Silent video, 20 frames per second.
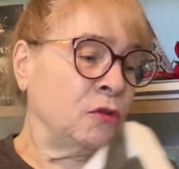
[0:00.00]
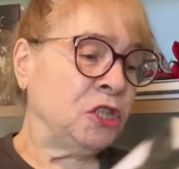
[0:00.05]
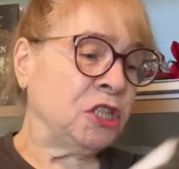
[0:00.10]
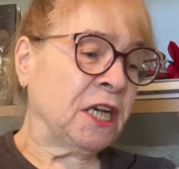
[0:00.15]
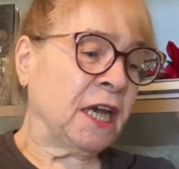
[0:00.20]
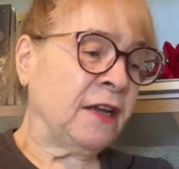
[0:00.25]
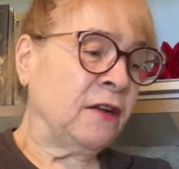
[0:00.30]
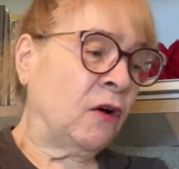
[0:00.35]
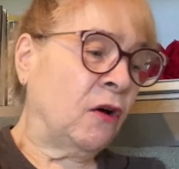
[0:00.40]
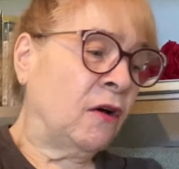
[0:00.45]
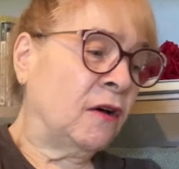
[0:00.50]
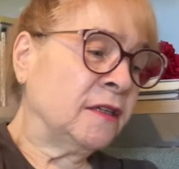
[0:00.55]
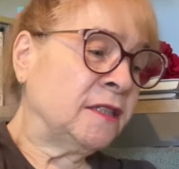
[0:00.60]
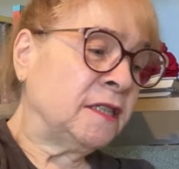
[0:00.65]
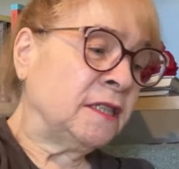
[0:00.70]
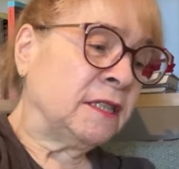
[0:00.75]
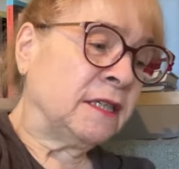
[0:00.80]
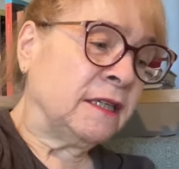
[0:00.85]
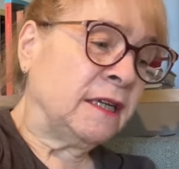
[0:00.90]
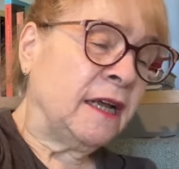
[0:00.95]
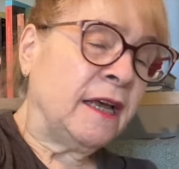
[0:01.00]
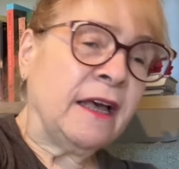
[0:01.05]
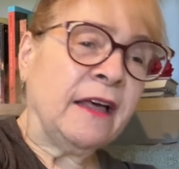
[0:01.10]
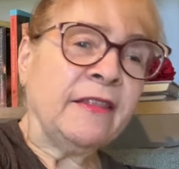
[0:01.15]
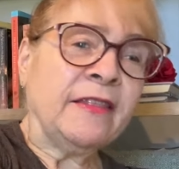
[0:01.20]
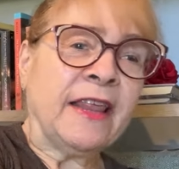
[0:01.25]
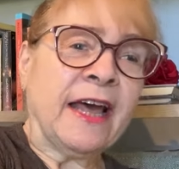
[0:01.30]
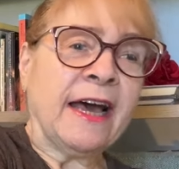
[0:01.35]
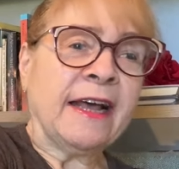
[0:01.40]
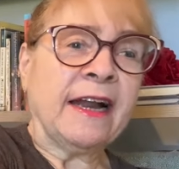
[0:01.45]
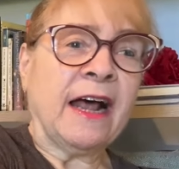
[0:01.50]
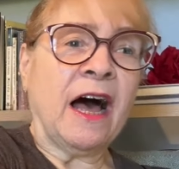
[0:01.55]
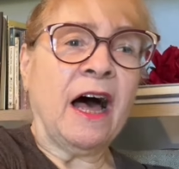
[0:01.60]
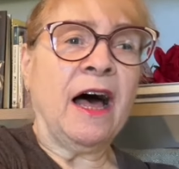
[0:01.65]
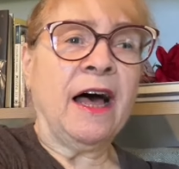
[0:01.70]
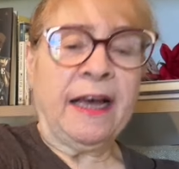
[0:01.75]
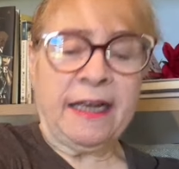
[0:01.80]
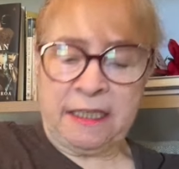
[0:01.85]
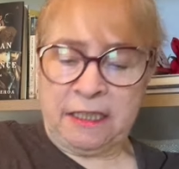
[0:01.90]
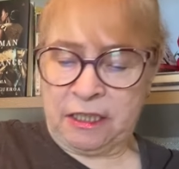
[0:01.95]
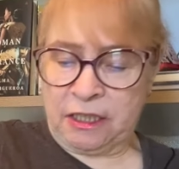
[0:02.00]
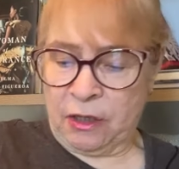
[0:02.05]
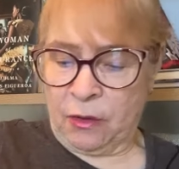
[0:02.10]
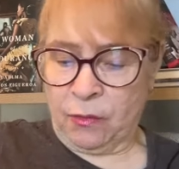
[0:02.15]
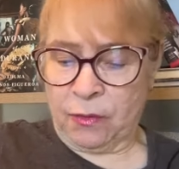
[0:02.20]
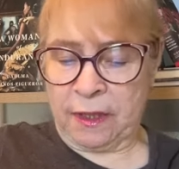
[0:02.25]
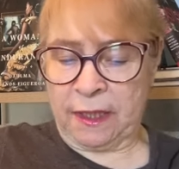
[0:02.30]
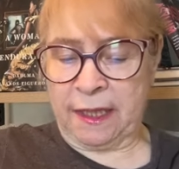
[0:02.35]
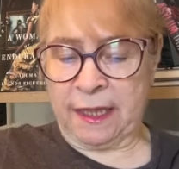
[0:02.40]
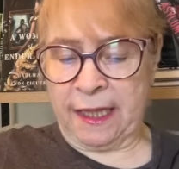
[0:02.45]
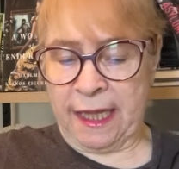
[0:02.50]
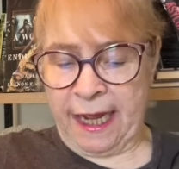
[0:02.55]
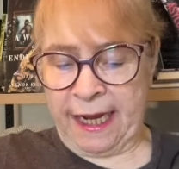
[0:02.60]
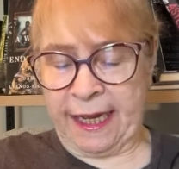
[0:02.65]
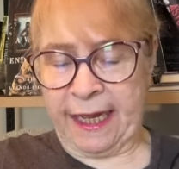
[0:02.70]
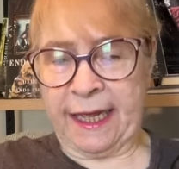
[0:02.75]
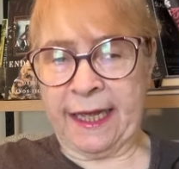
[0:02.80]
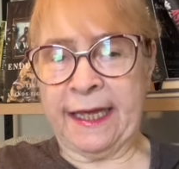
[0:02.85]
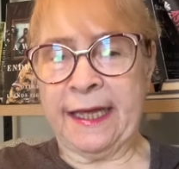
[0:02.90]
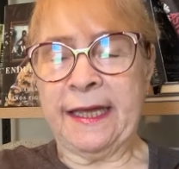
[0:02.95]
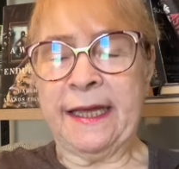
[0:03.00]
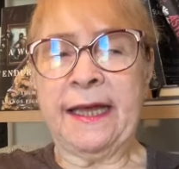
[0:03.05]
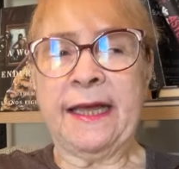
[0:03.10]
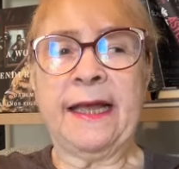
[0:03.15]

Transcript: Jane Austen that I don't like.